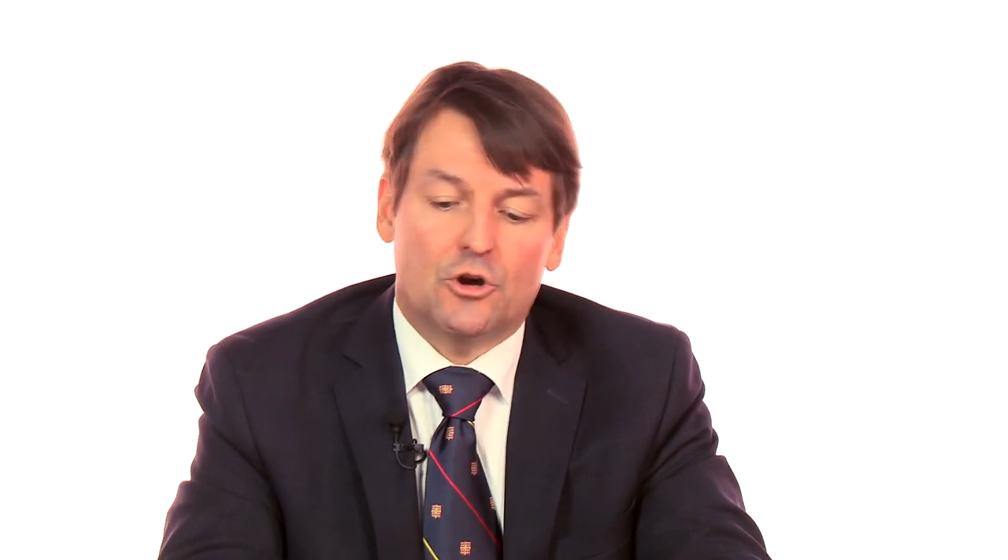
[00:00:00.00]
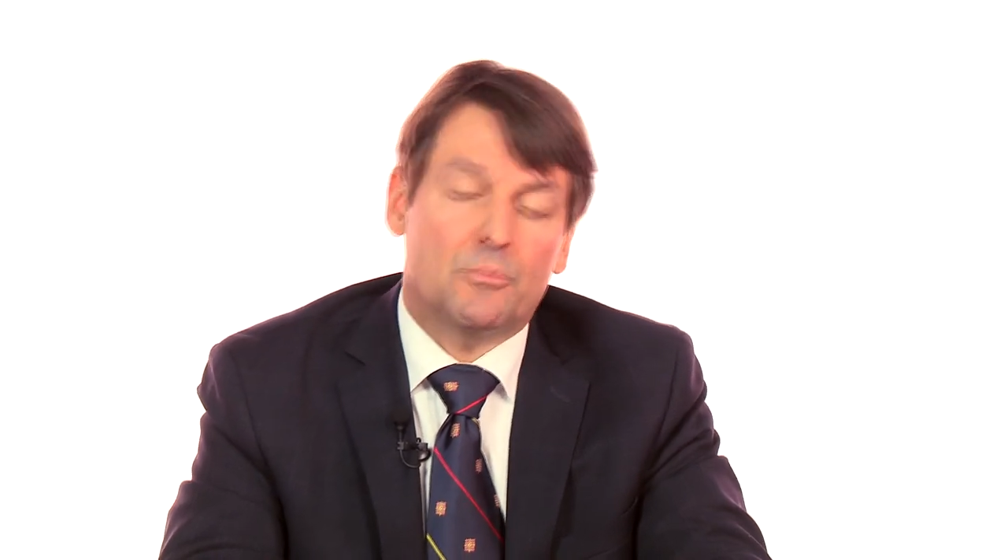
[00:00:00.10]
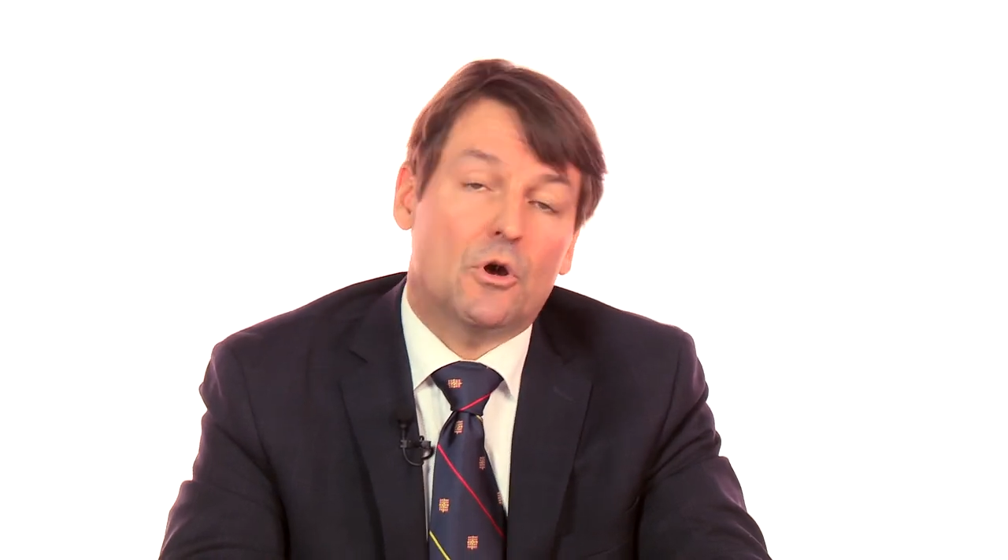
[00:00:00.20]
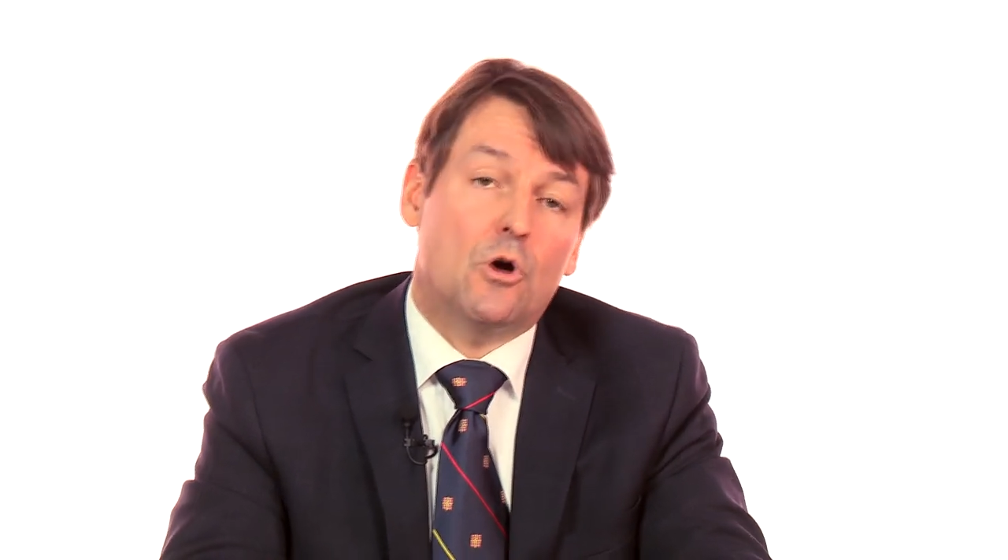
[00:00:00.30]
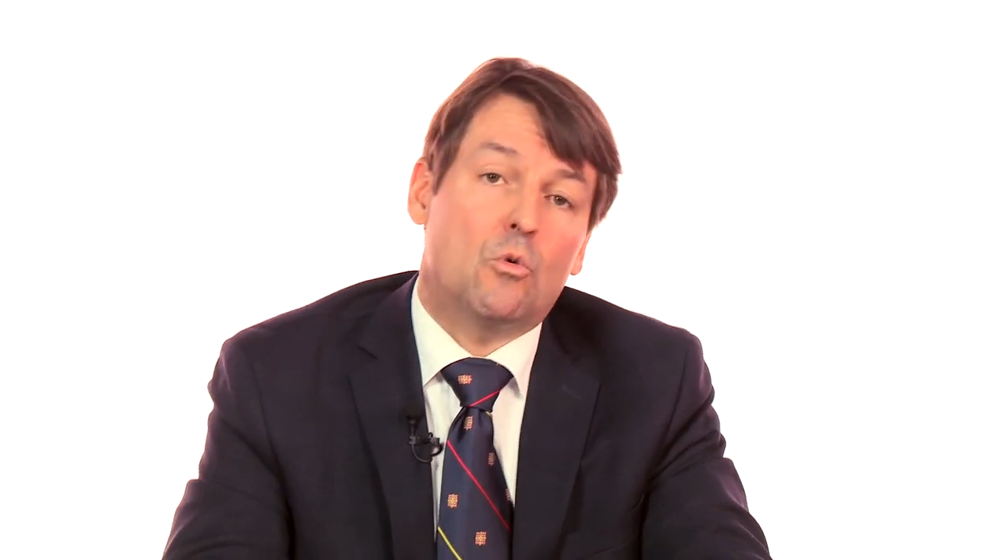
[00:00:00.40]

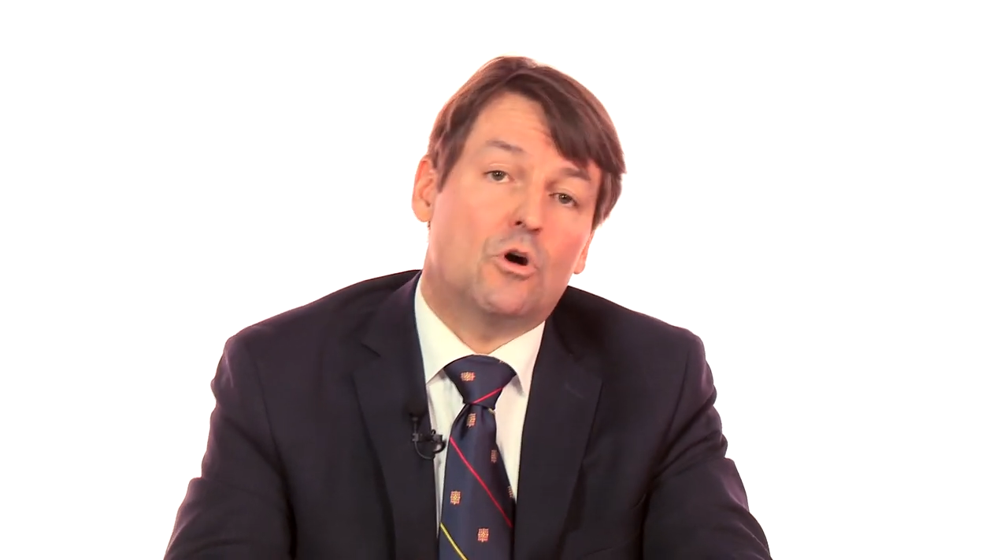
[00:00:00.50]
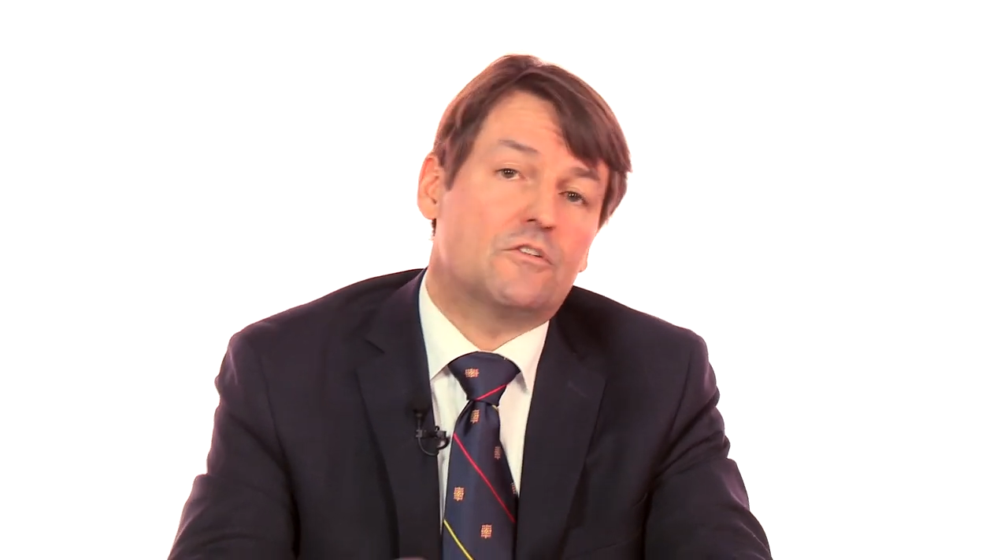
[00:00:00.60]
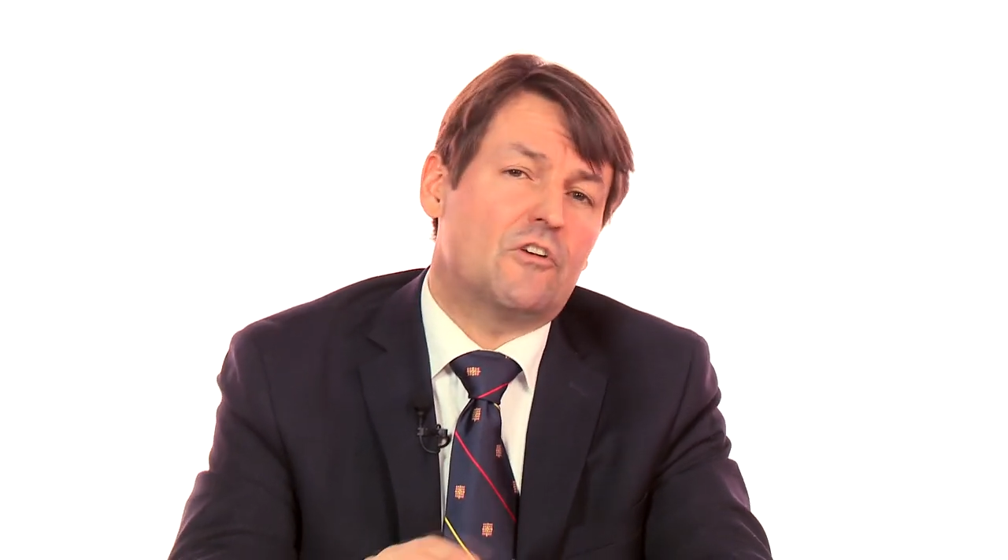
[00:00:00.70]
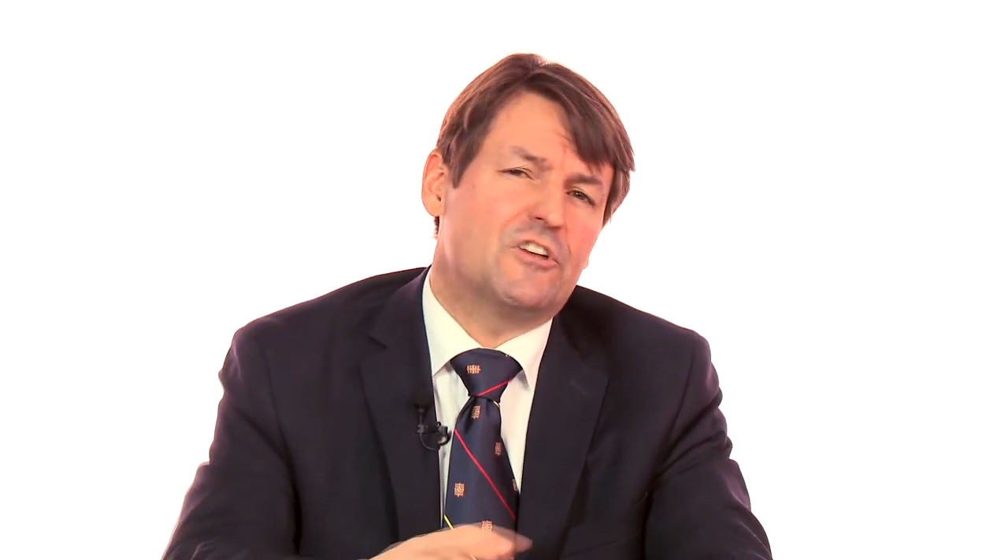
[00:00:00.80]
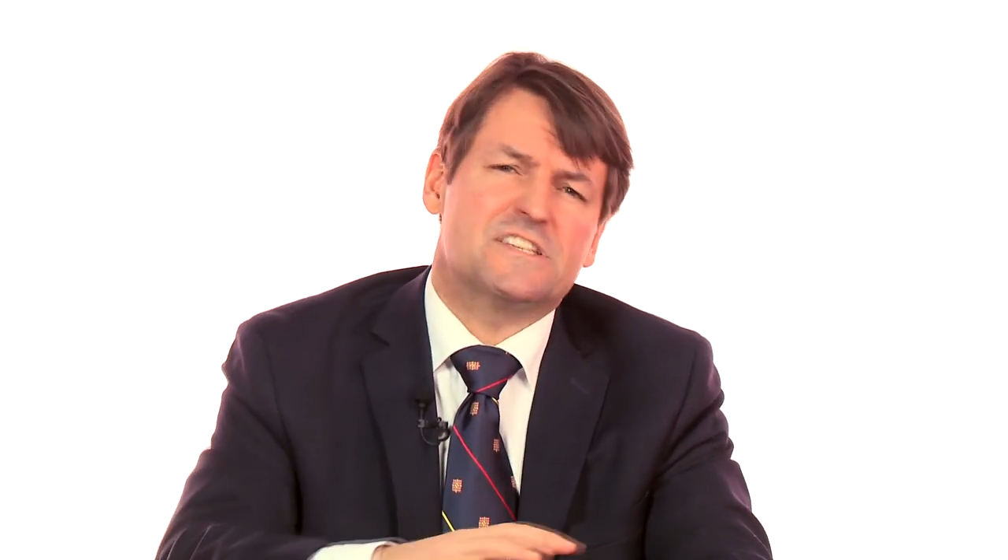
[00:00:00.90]
Top
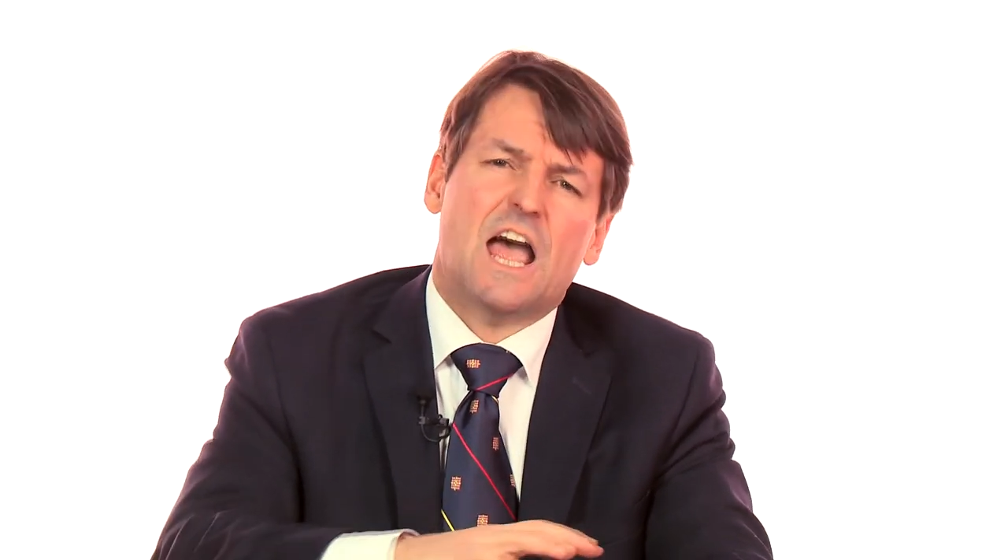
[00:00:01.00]
Award for his